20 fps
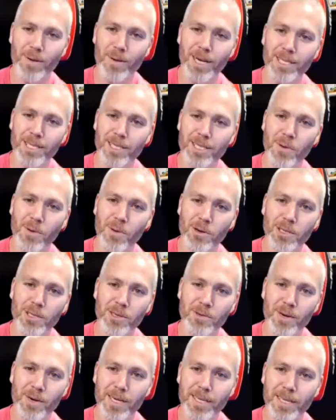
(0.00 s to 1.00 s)
past the
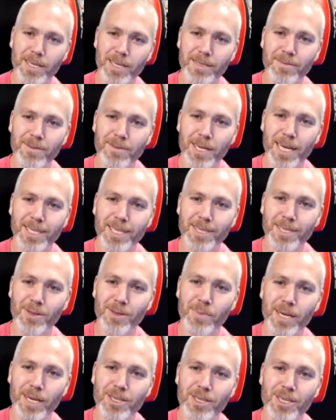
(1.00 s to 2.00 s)
boxing ring to get to
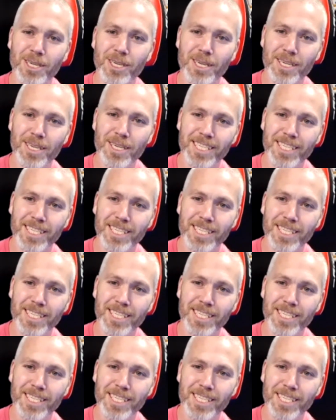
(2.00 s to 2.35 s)
the beach.